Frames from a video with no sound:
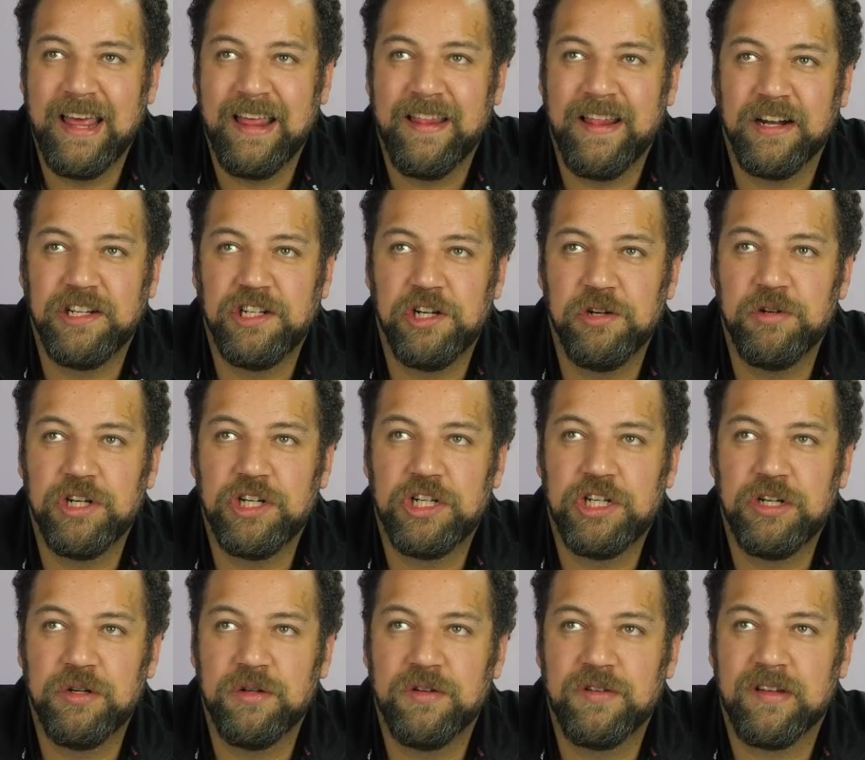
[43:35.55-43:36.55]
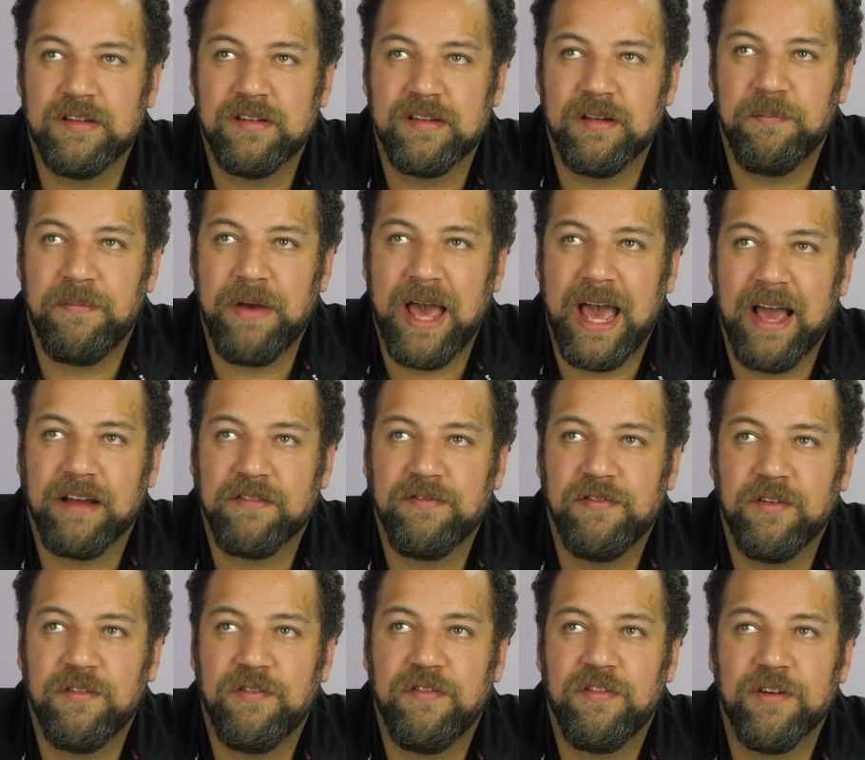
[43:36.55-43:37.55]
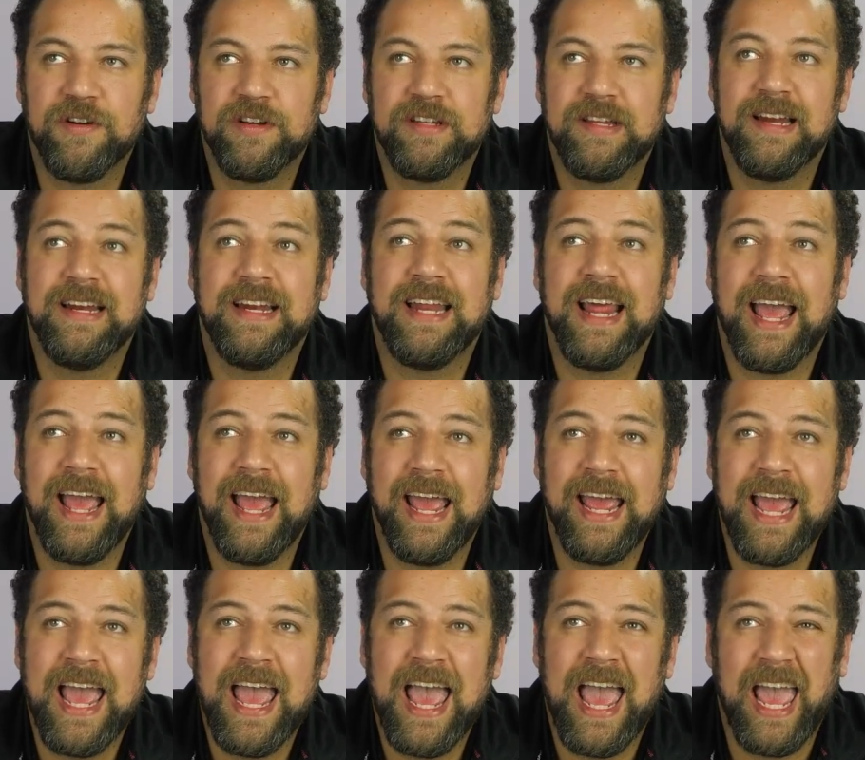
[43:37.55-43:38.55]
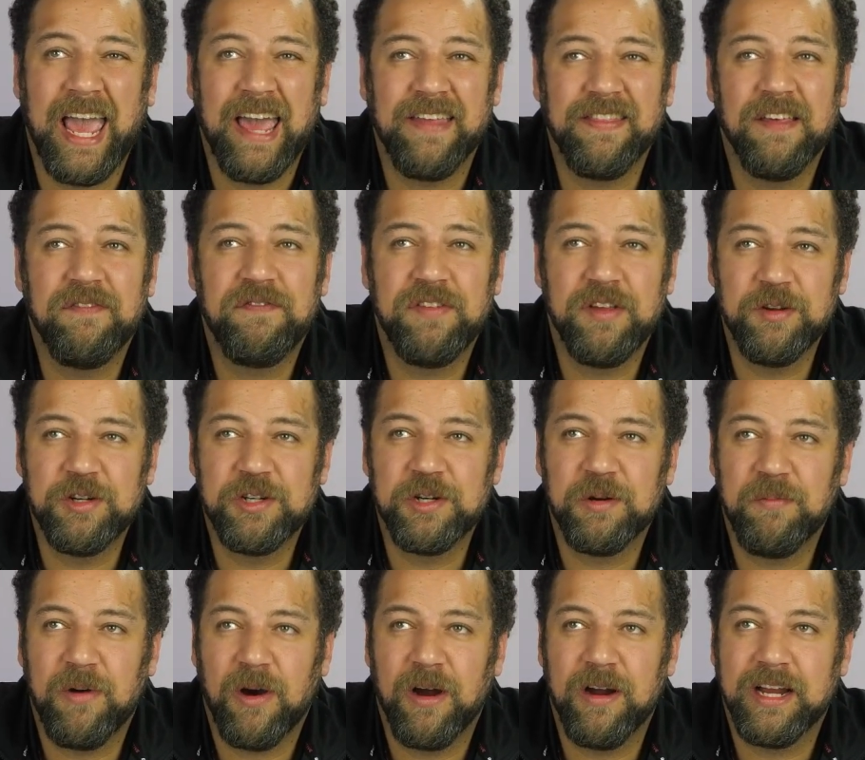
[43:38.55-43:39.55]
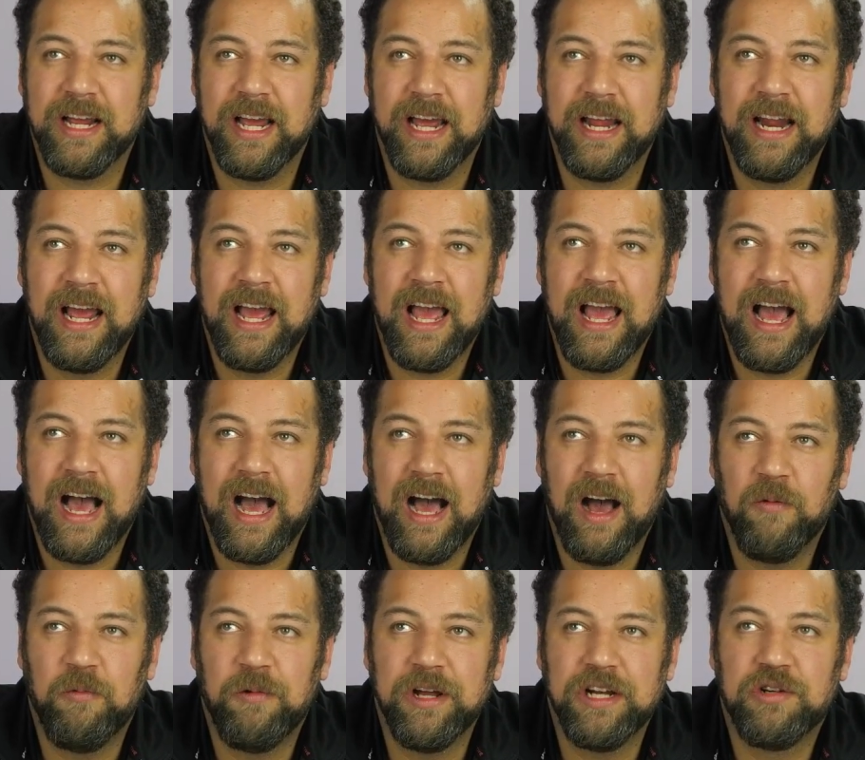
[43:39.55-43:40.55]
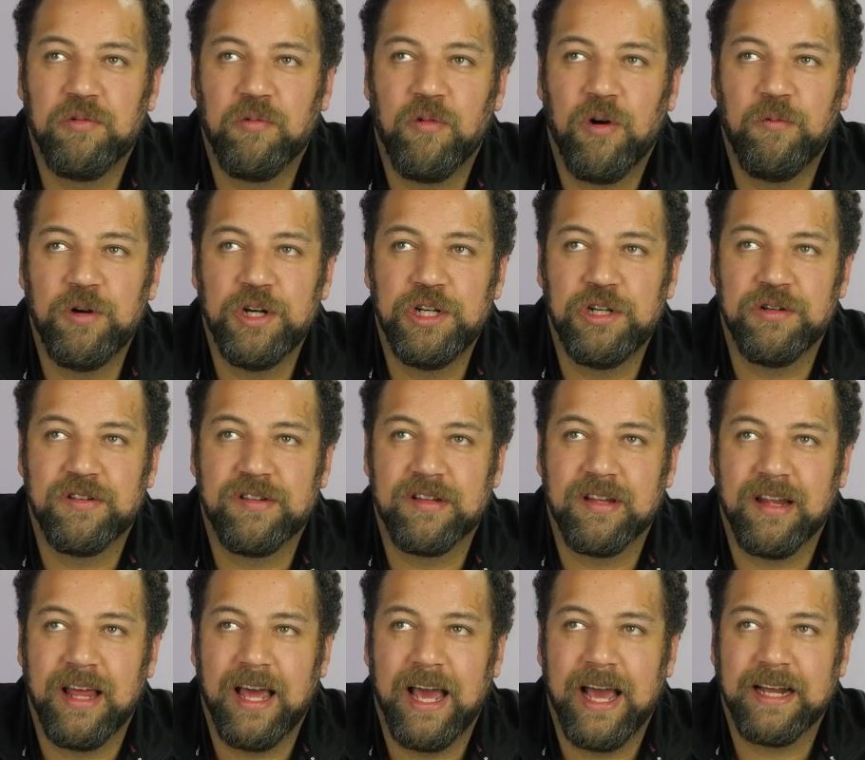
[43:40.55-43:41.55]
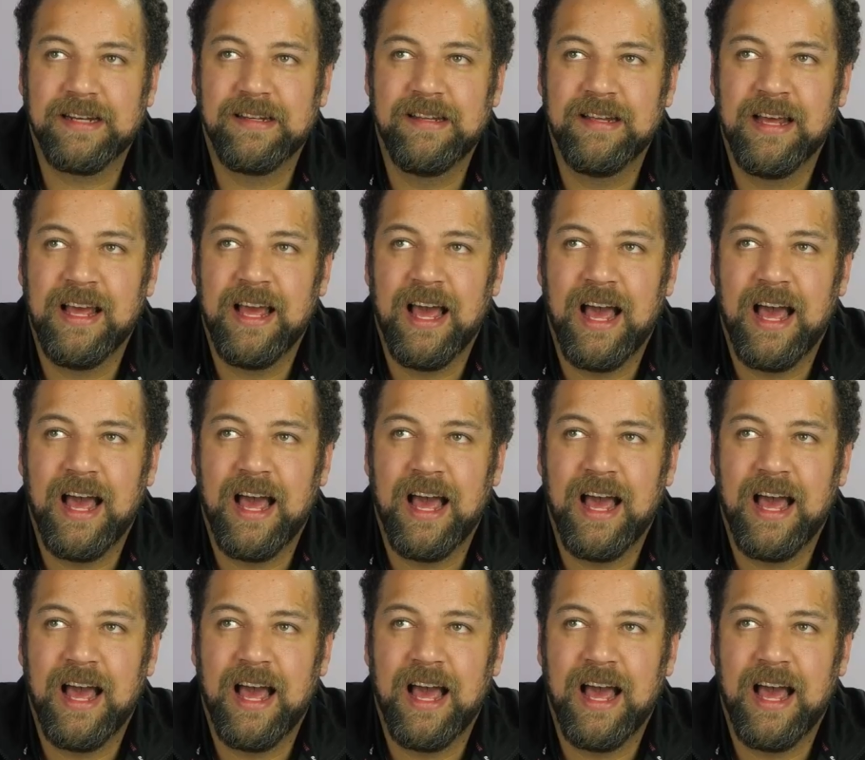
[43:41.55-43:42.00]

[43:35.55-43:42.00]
that you would choose as impactful for today and the future market, which one would you select?